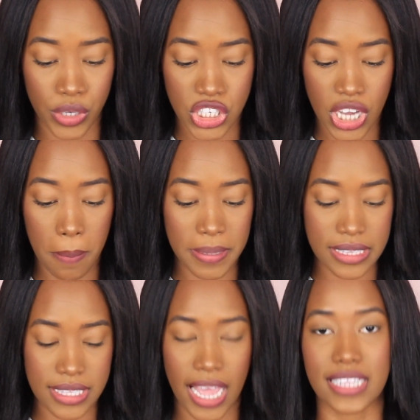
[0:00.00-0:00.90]
we shall
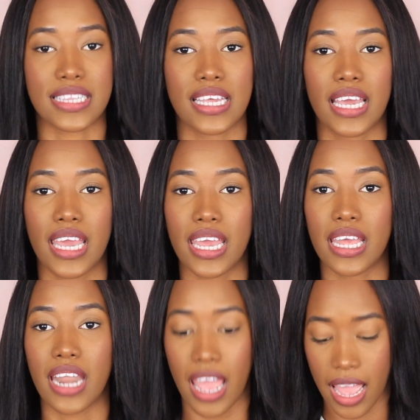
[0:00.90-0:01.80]
be testing
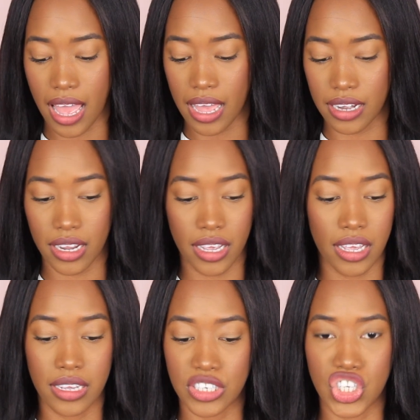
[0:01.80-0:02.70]
it and
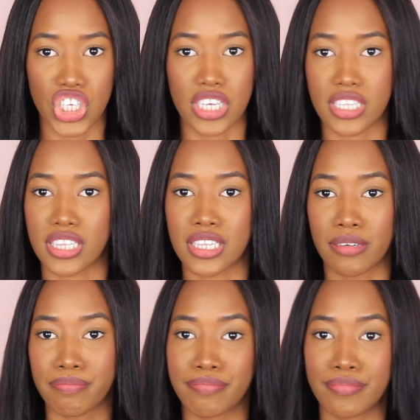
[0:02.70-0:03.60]

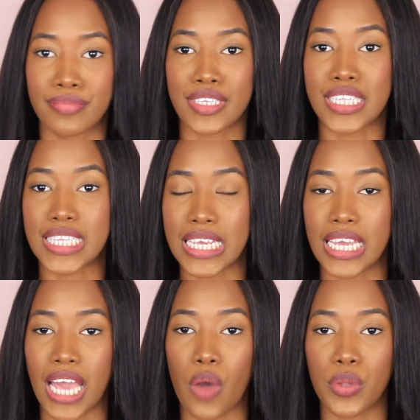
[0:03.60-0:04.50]
just
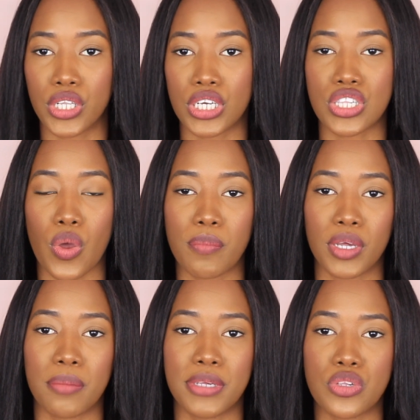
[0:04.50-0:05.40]
seeing how it looks. So I'm
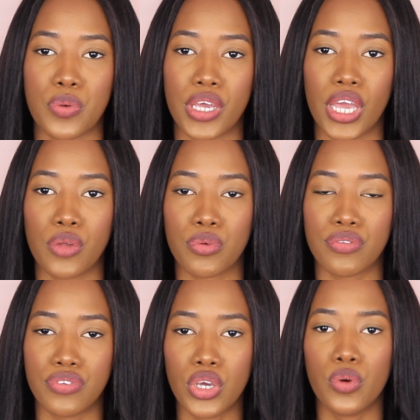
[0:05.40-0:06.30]
going to be doing a
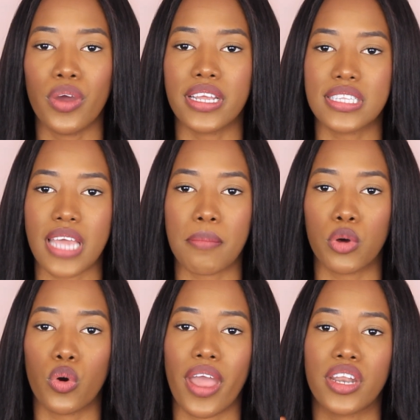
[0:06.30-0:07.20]
review, a
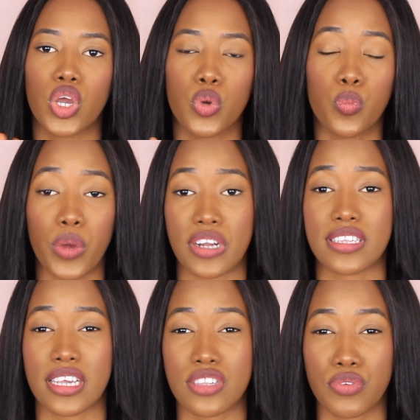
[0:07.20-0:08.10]
demo, and a wear
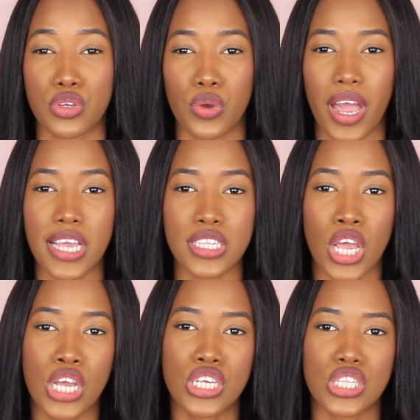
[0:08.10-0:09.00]
test for you guys.
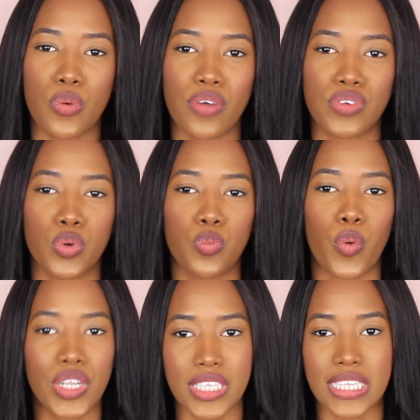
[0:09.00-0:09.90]
So if you
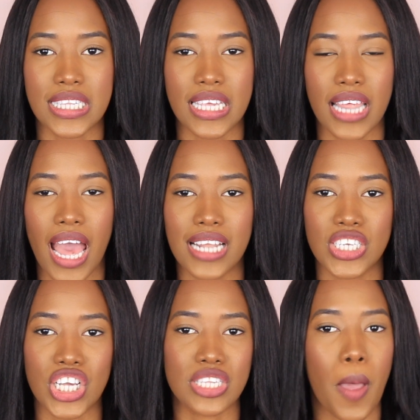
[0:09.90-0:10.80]
want to see that,
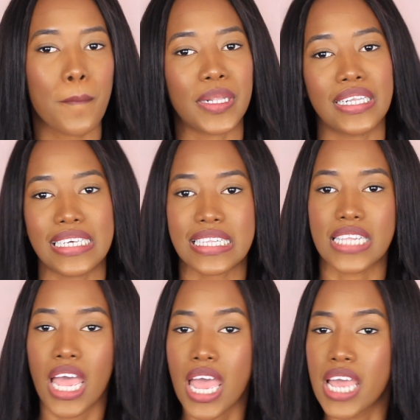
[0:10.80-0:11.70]
just
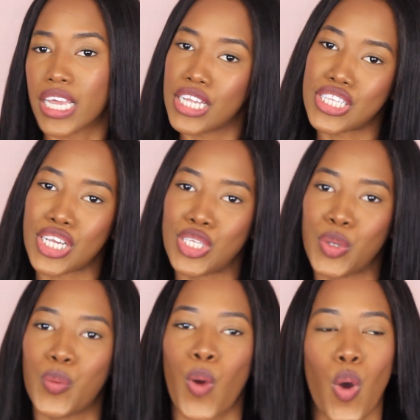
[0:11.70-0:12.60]
please
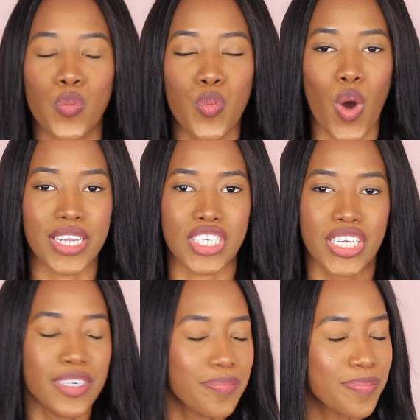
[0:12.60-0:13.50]
continue
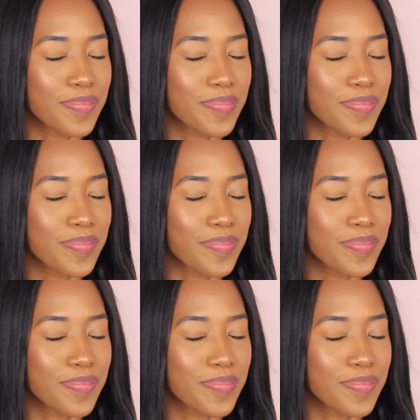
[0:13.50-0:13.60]
watching.